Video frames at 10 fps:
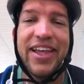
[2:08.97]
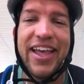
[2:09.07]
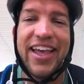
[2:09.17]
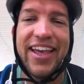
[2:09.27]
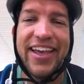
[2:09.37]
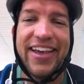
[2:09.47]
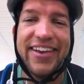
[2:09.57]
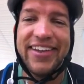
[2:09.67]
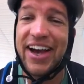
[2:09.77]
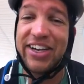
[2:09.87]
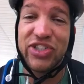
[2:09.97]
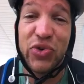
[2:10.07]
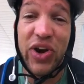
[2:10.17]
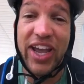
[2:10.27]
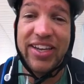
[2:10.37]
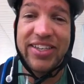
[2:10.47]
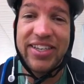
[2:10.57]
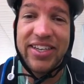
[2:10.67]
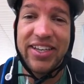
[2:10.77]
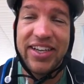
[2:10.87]
And God is great.
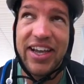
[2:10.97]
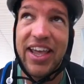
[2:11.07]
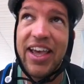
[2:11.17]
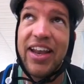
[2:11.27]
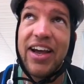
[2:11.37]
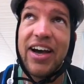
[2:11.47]
And